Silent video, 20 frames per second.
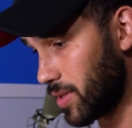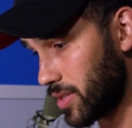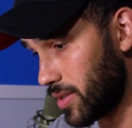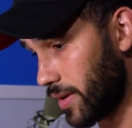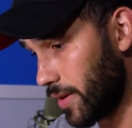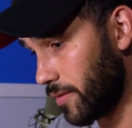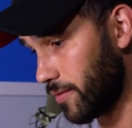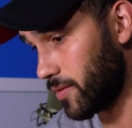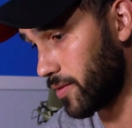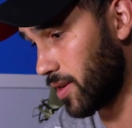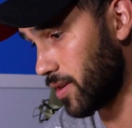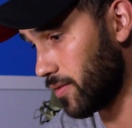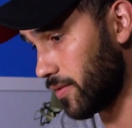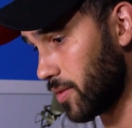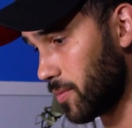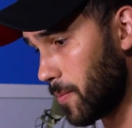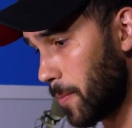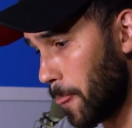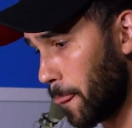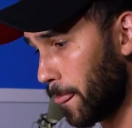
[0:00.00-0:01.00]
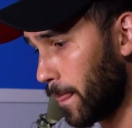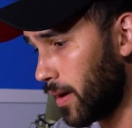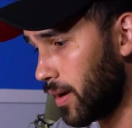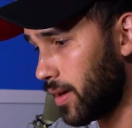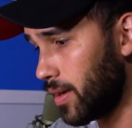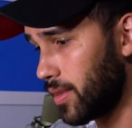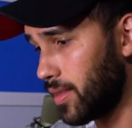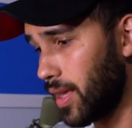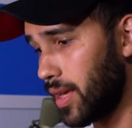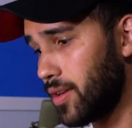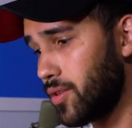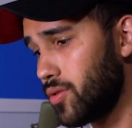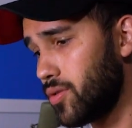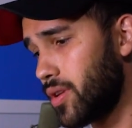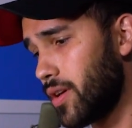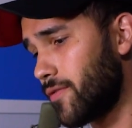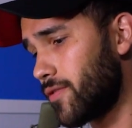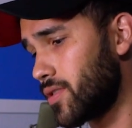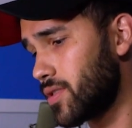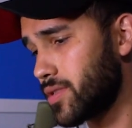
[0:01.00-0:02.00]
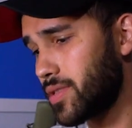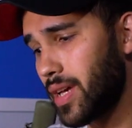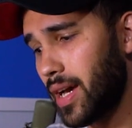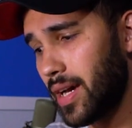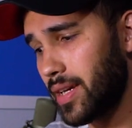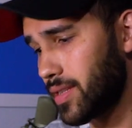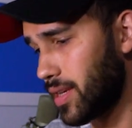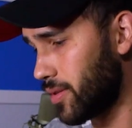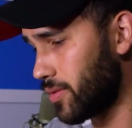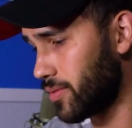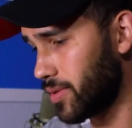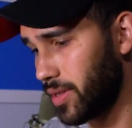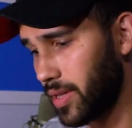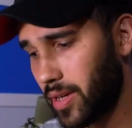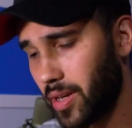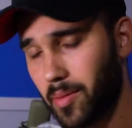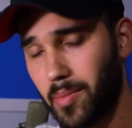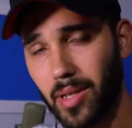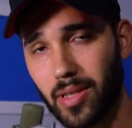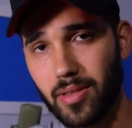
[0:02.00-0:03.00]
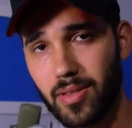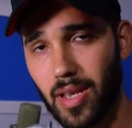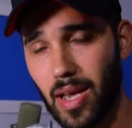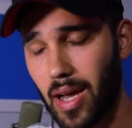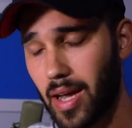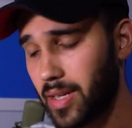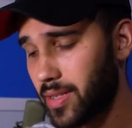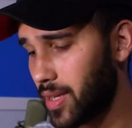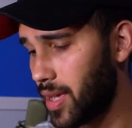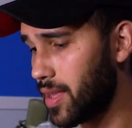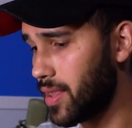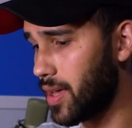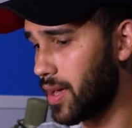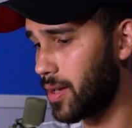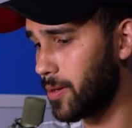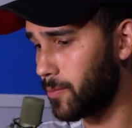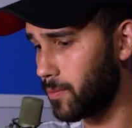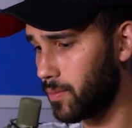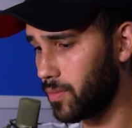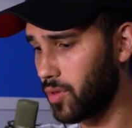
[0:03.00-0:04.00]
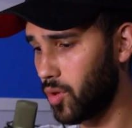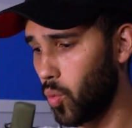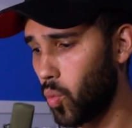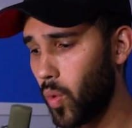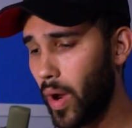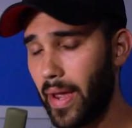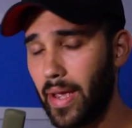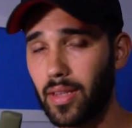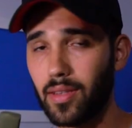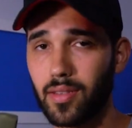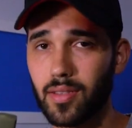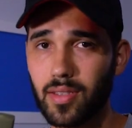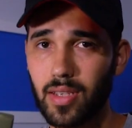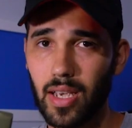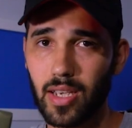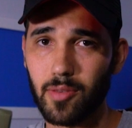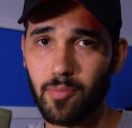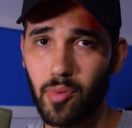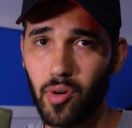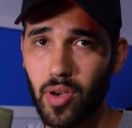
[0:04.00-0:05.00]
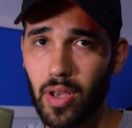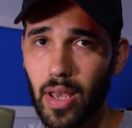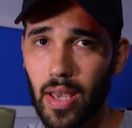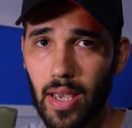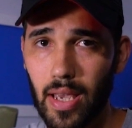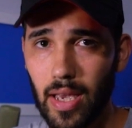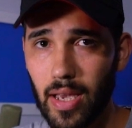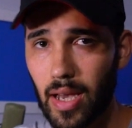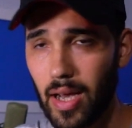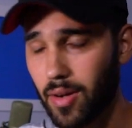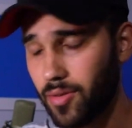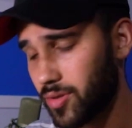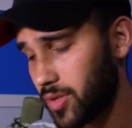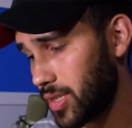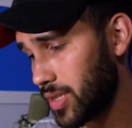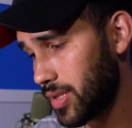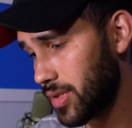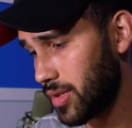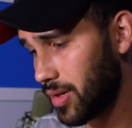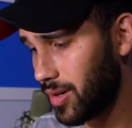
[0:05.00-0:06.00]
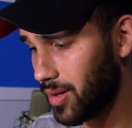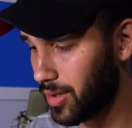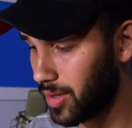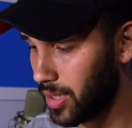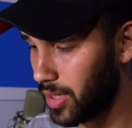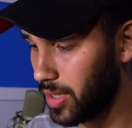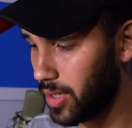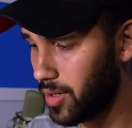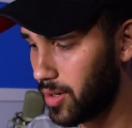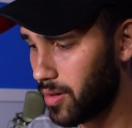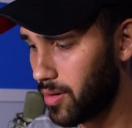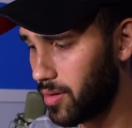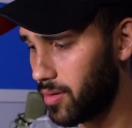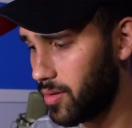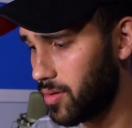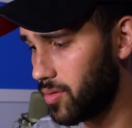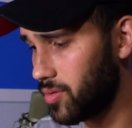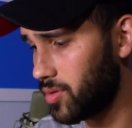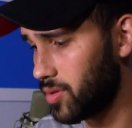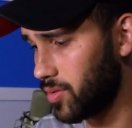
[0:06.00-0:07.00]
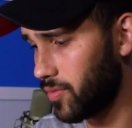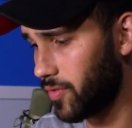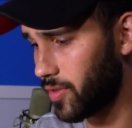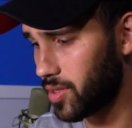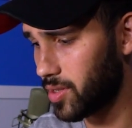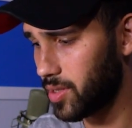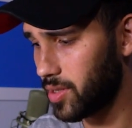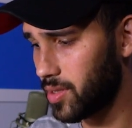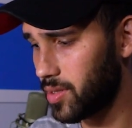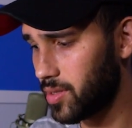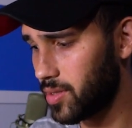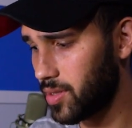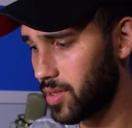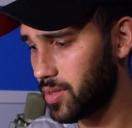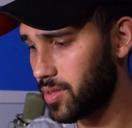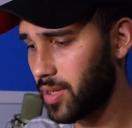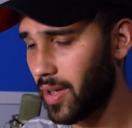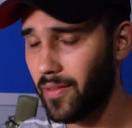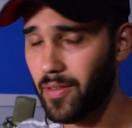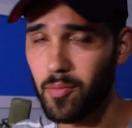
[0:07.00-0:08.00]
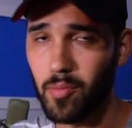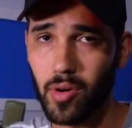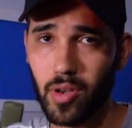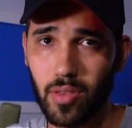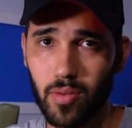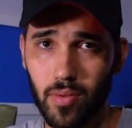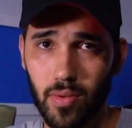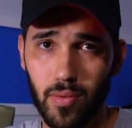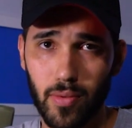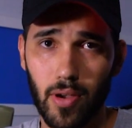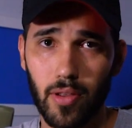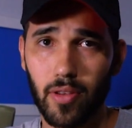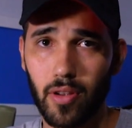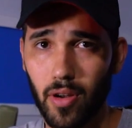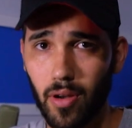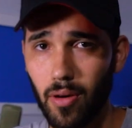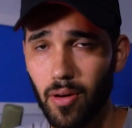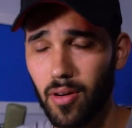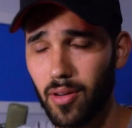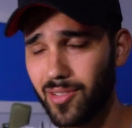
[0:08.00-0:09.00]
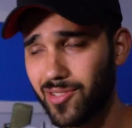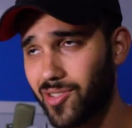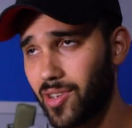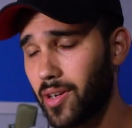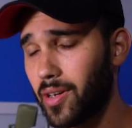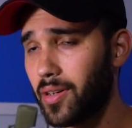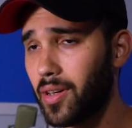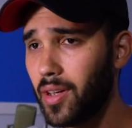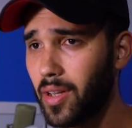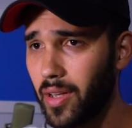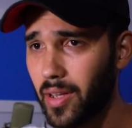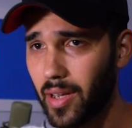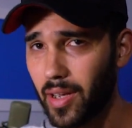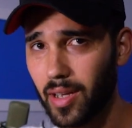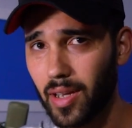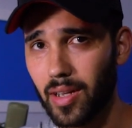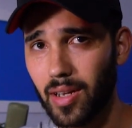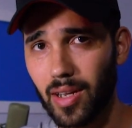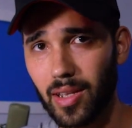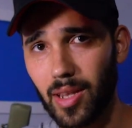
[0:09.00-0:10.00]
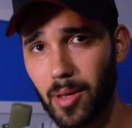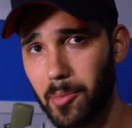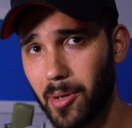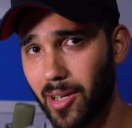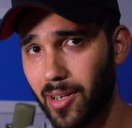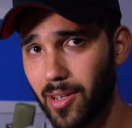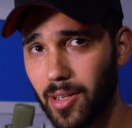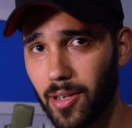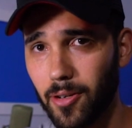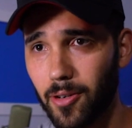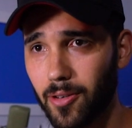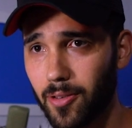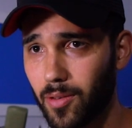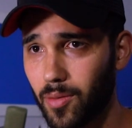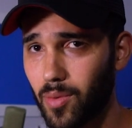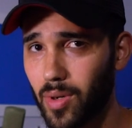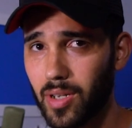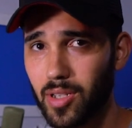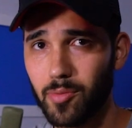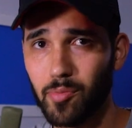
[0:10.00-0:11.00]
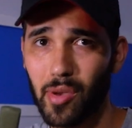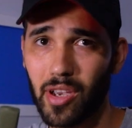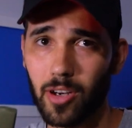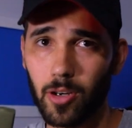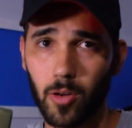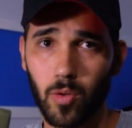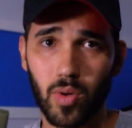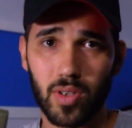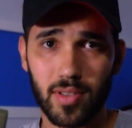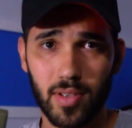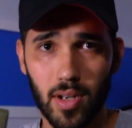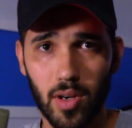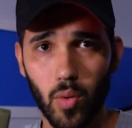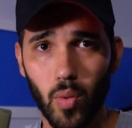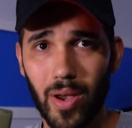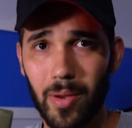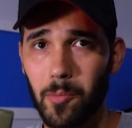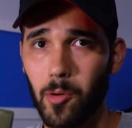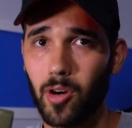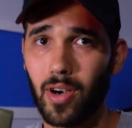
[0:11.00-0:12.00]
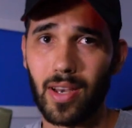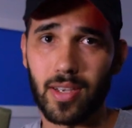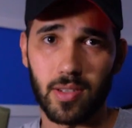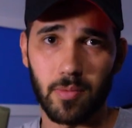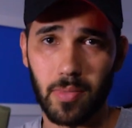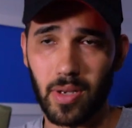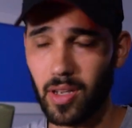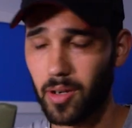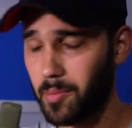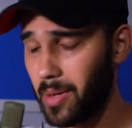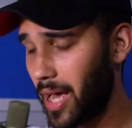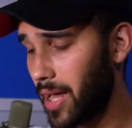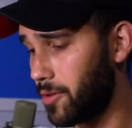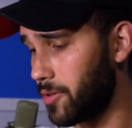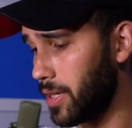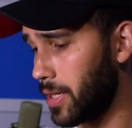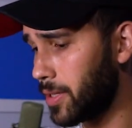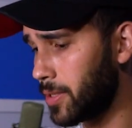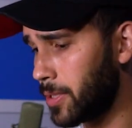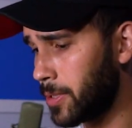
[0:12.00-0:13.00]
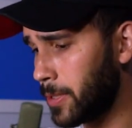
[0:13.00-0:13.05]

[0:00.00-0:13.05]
Mystic in front of them. They do differ in size. I don't really care about the size. And then the weight, 6.8 ounces on the Note versus 7.33 on the Note Ultra. Again, not that big a deal. One is bigger, one's going to weigh more, has a bigger battery.